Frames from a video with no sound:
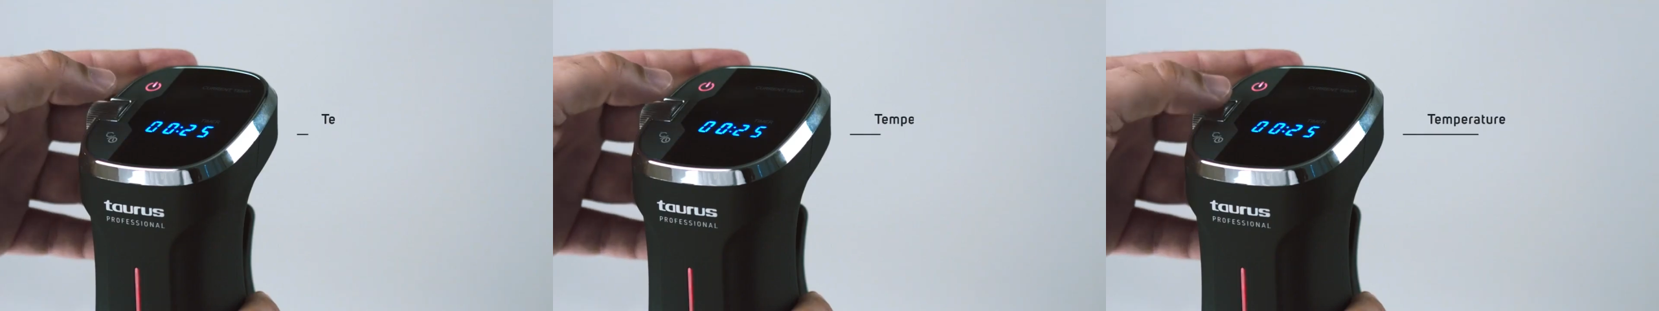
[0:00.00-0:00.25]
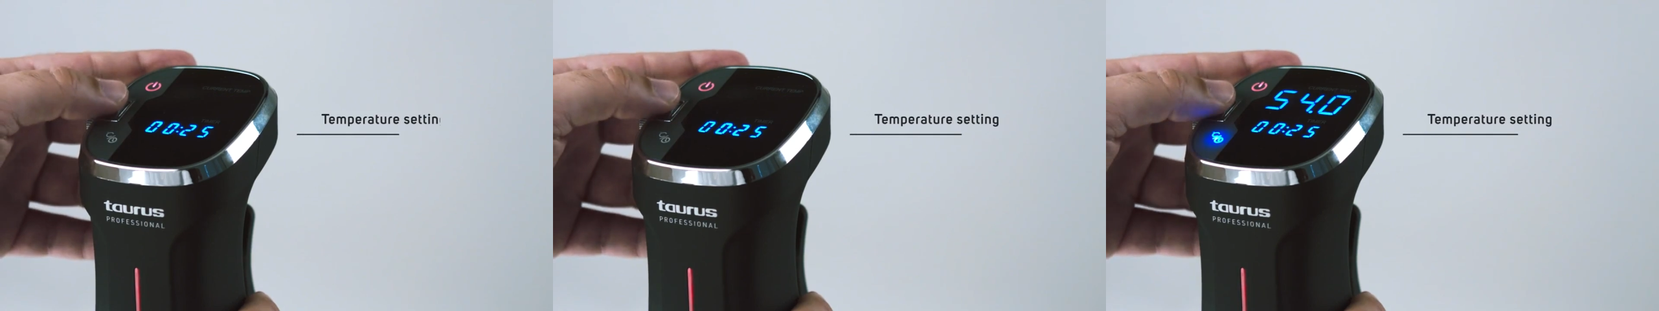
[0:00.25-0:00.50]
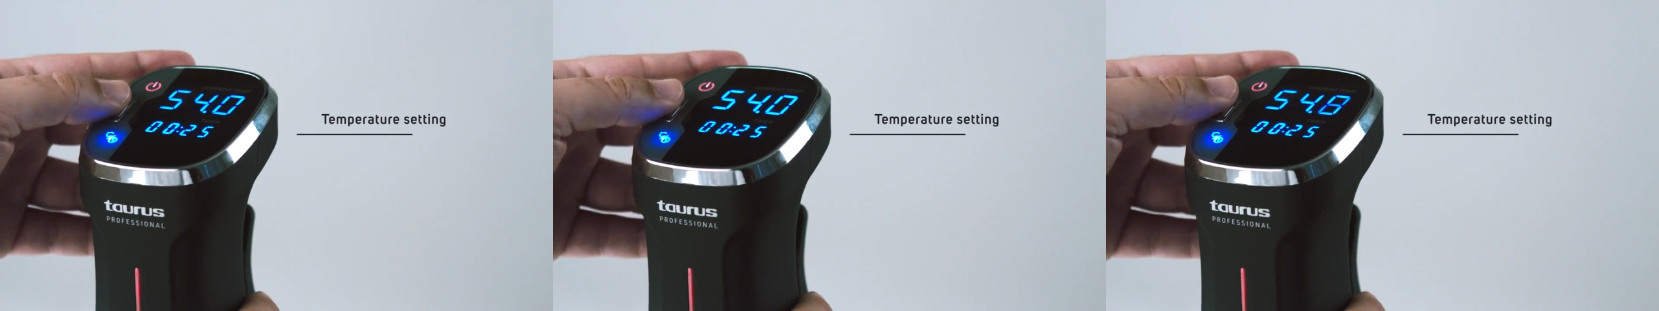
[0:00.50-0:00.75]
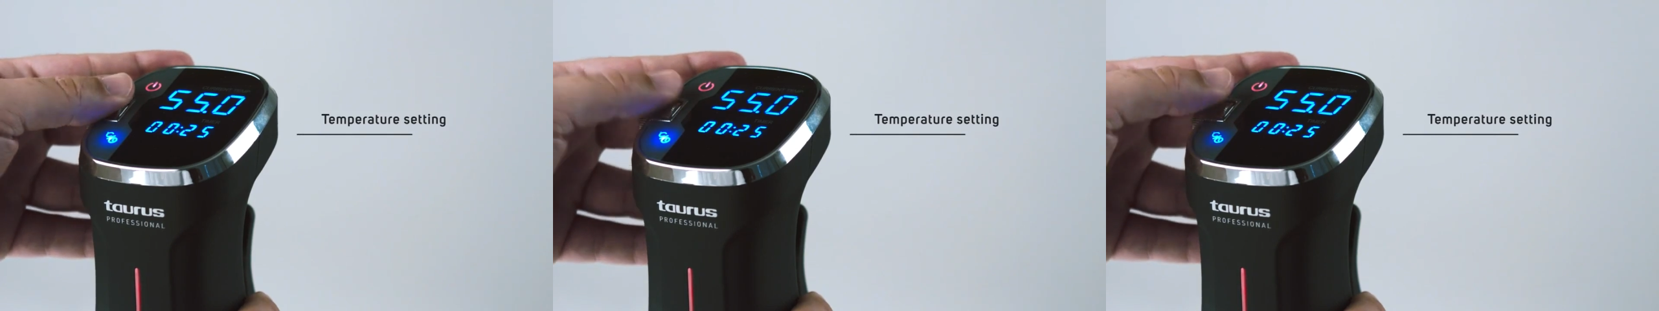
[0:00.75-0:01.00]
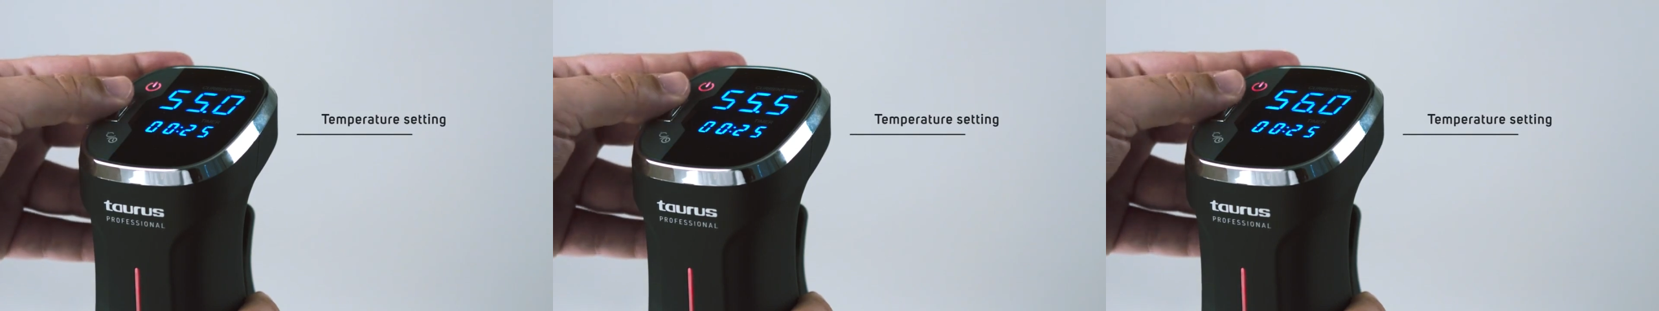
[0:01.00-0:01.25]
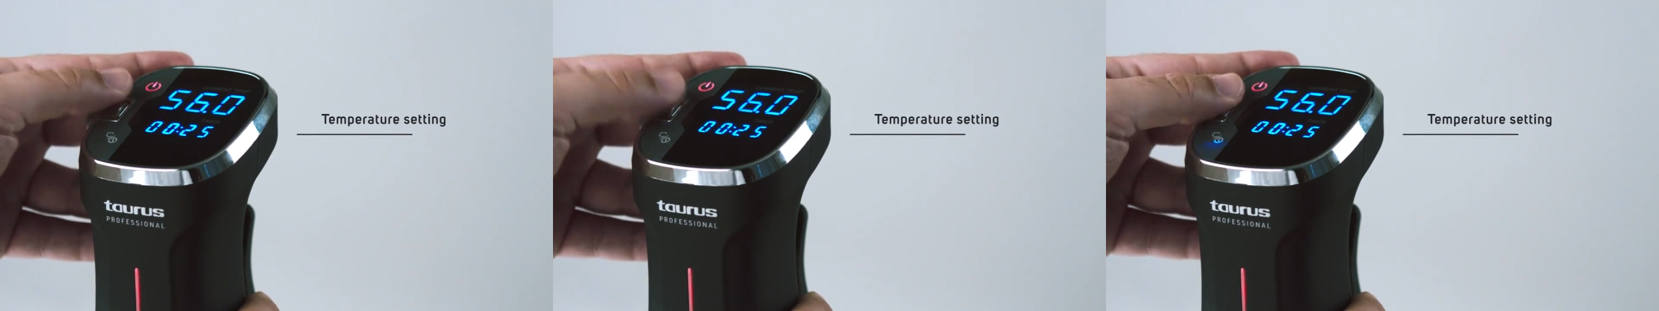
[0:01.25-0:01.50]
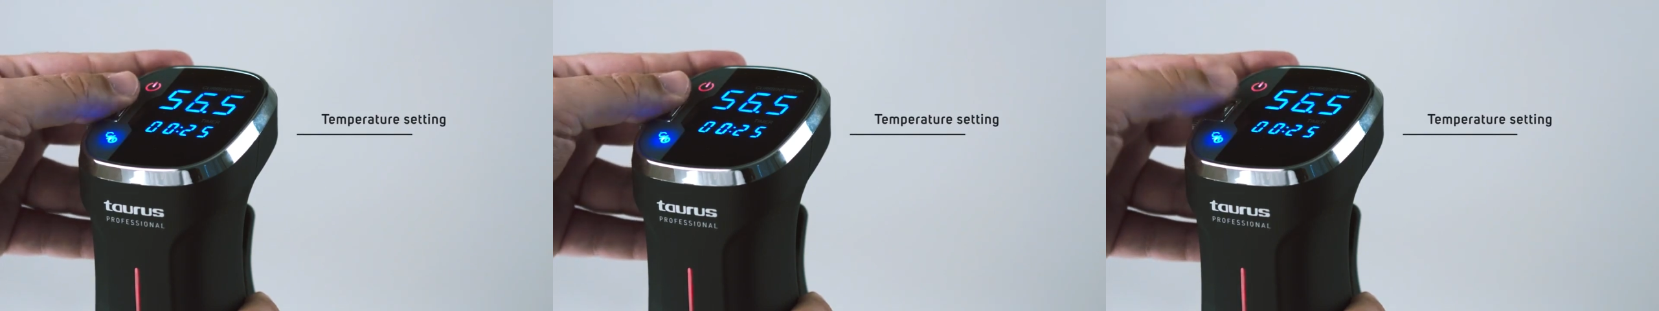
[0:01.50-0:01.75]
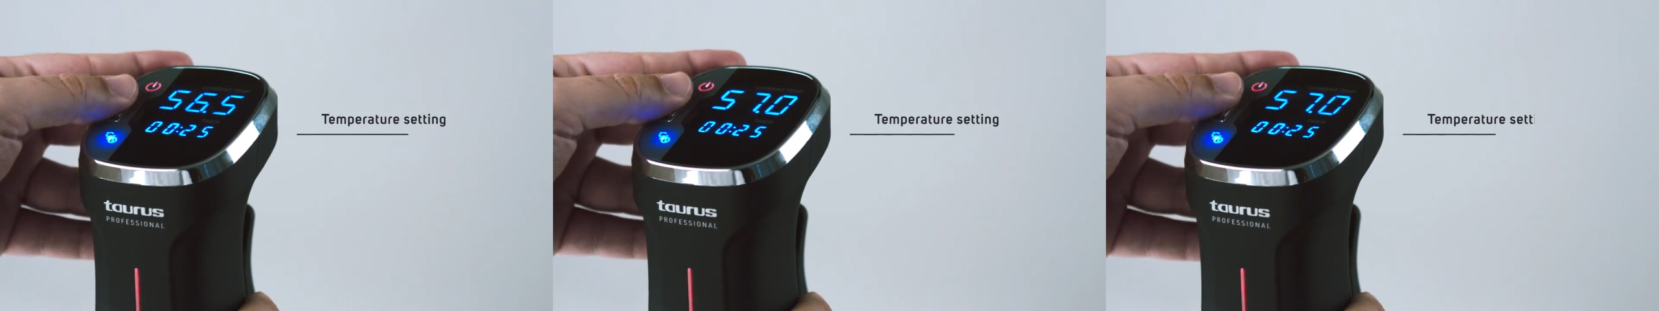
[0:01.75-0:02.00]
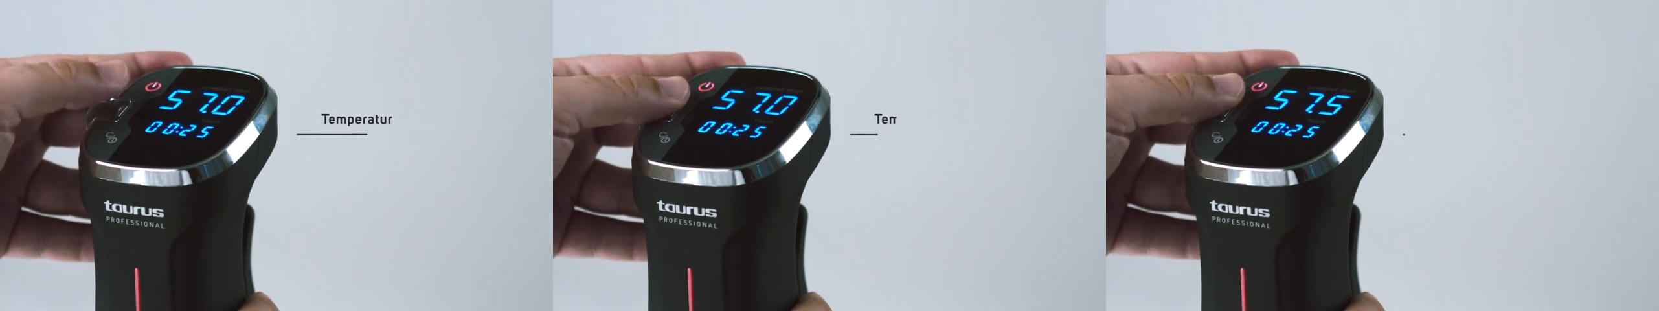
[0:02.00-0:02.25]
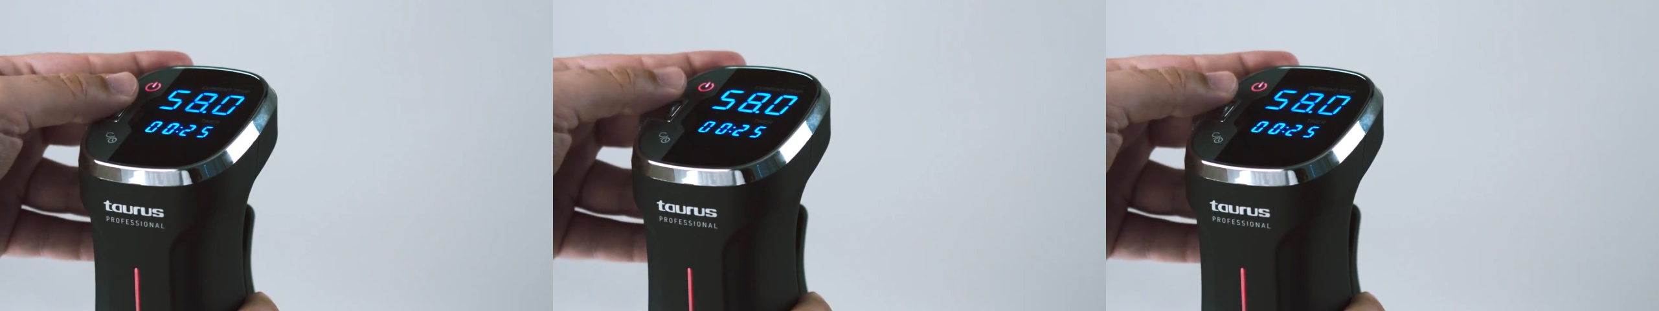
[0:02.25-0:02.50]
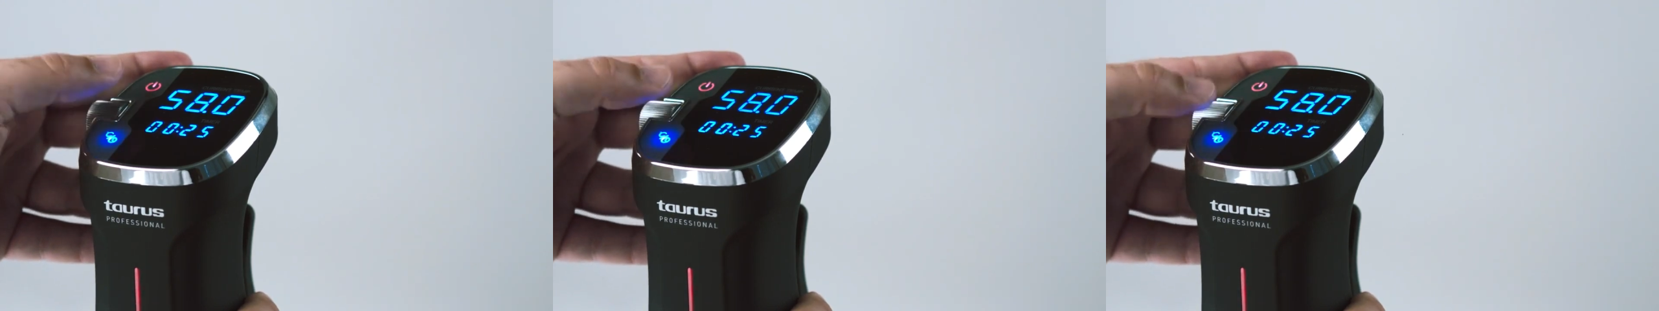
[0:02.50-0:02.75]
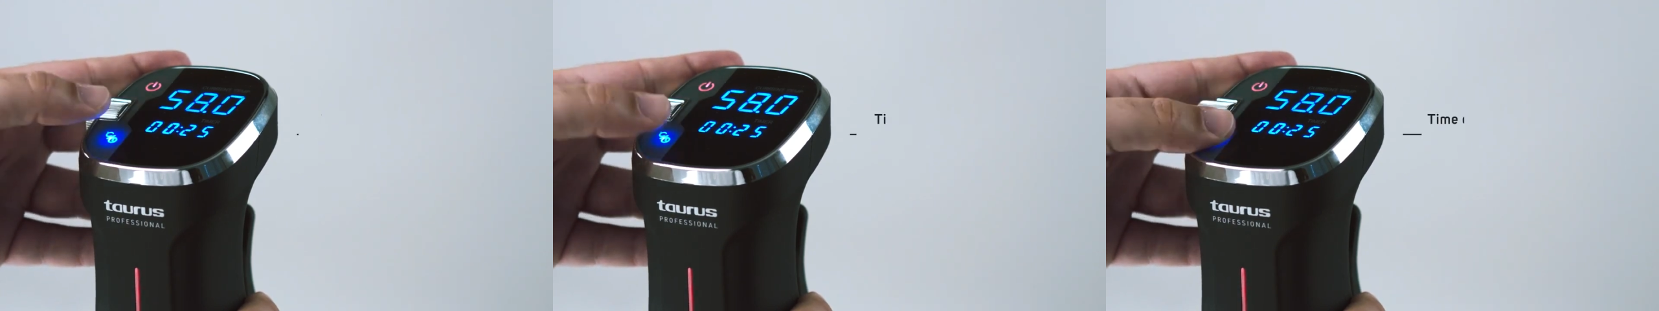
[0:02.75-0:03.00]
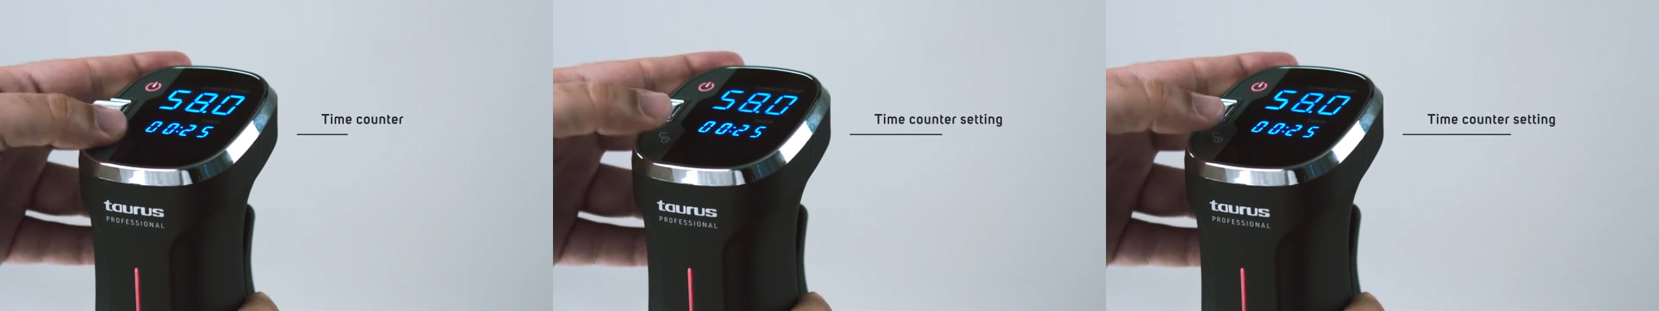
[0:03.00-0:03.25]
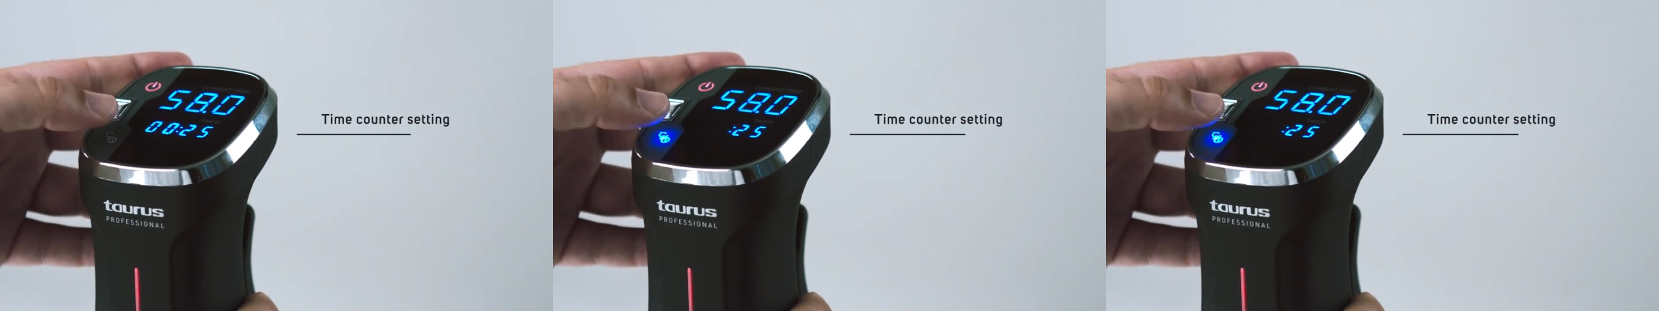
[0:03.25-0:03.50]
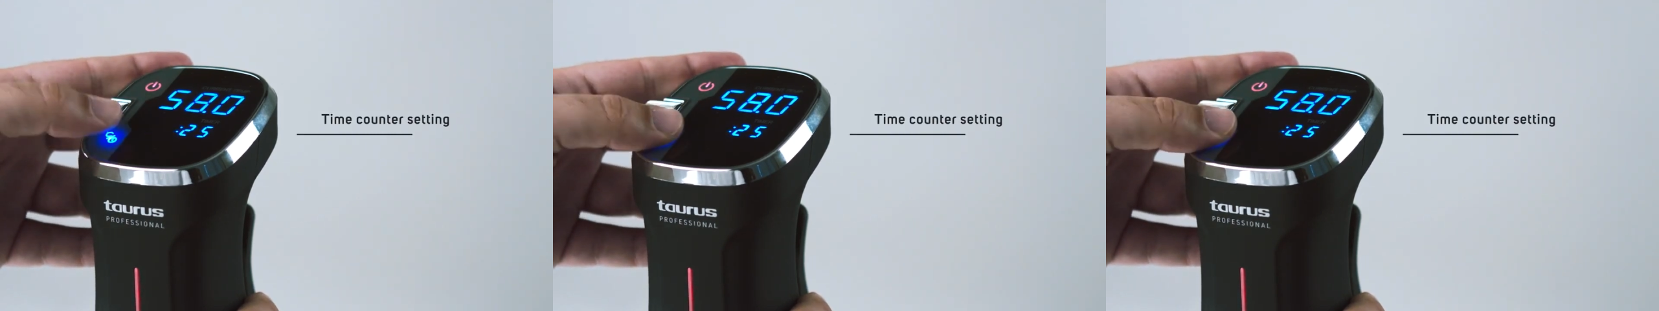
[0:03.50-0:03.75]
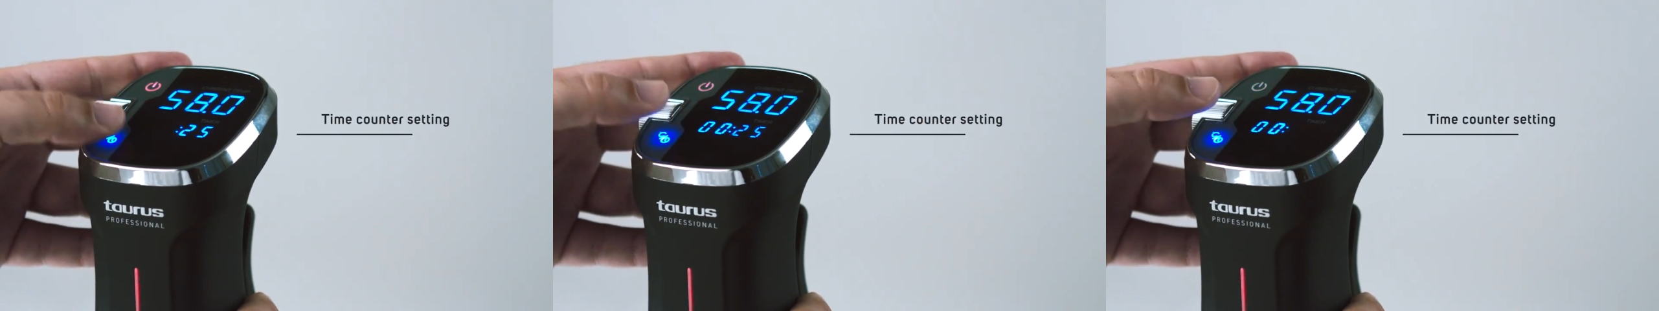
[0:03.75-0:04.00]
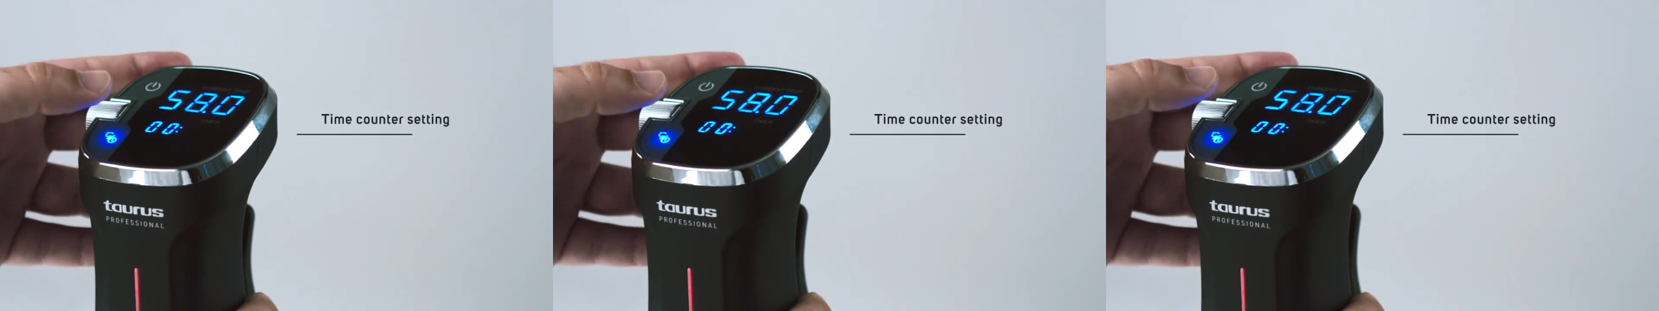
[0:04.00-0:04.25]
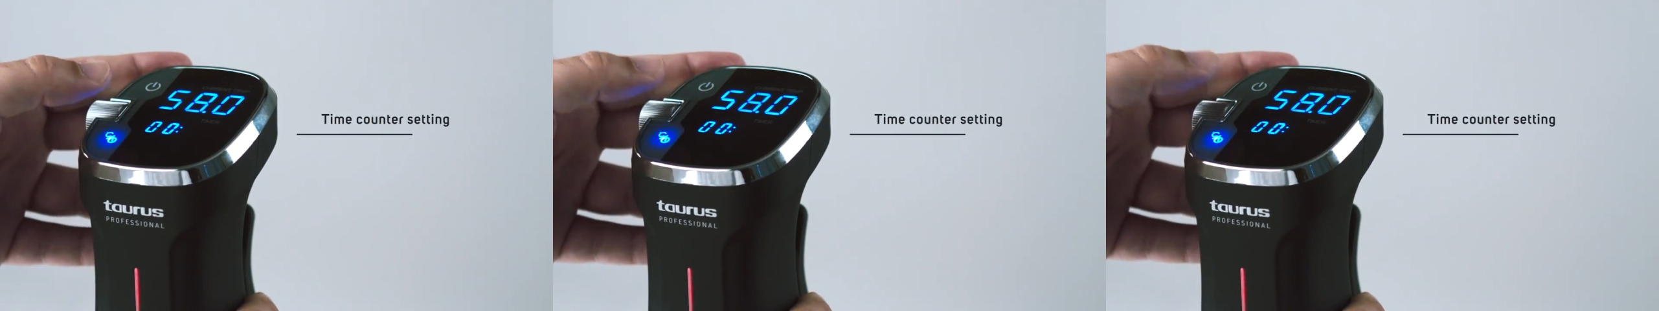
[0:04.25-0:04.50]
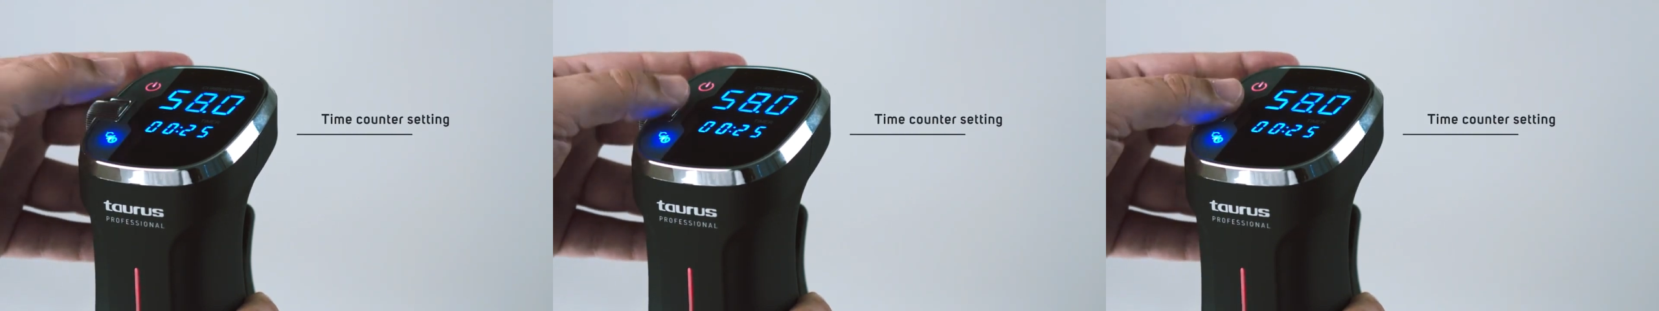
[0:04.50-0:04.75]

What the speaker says: No face is visible, so there are no lips to read.